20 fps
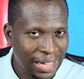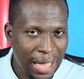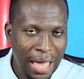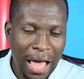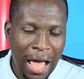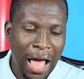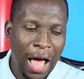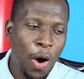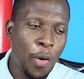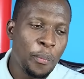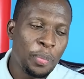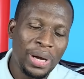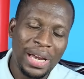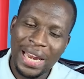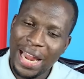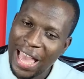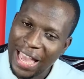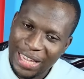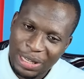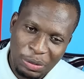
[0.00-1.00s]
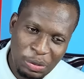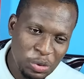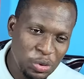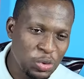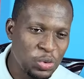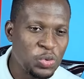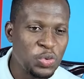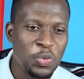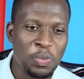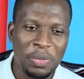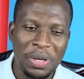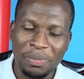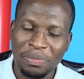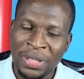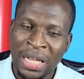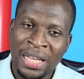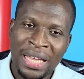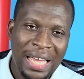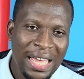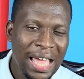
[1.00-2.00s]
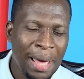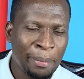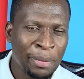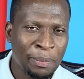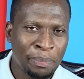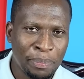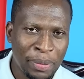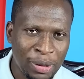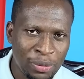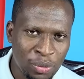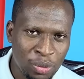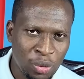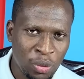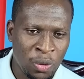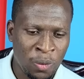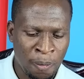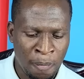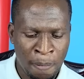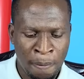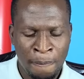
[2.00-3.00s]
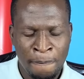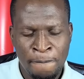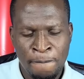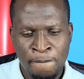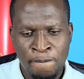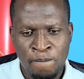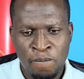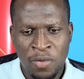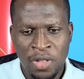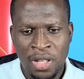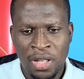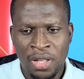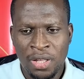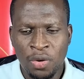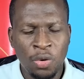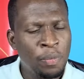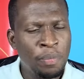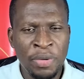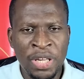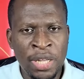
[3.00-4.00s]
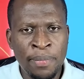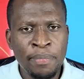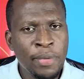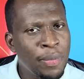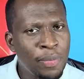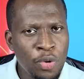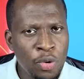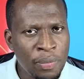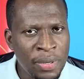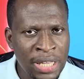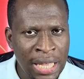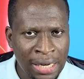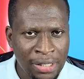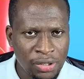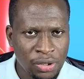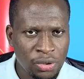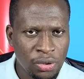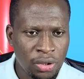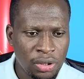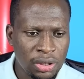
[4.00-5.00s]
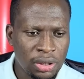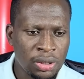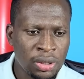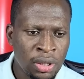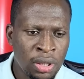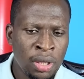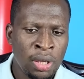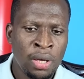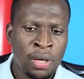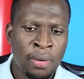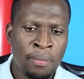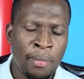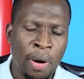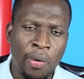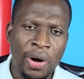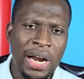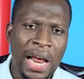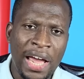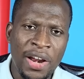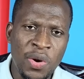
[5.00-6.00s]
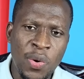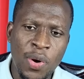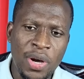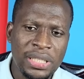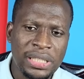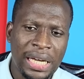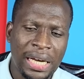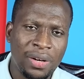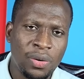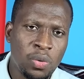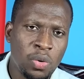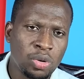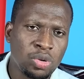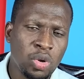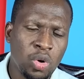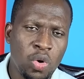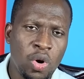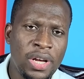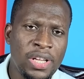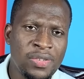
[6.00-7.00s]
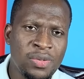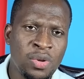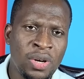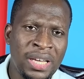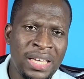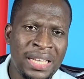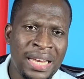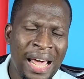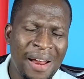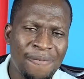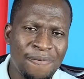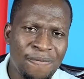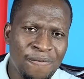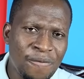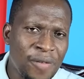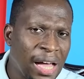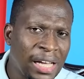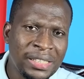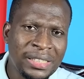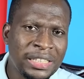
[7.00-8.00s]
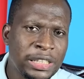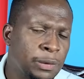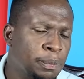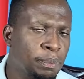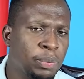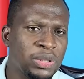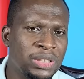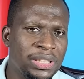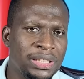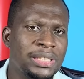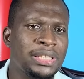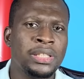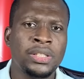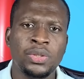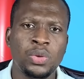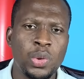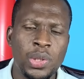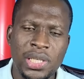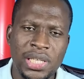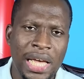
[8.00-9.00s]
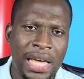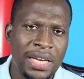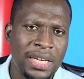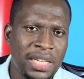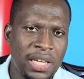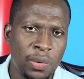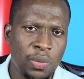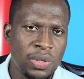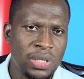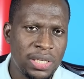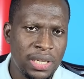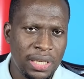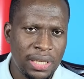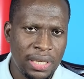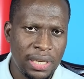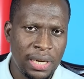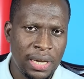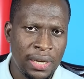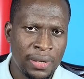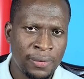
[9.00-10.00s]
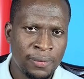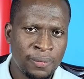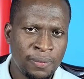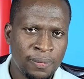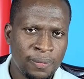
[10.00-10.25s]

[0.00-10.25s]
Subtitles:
I'll be lying to you, man. I'm in Pentro. Minim baby will be a source. But what I know is that Kotoko is not in advanced position to sign Dear UC Taylor.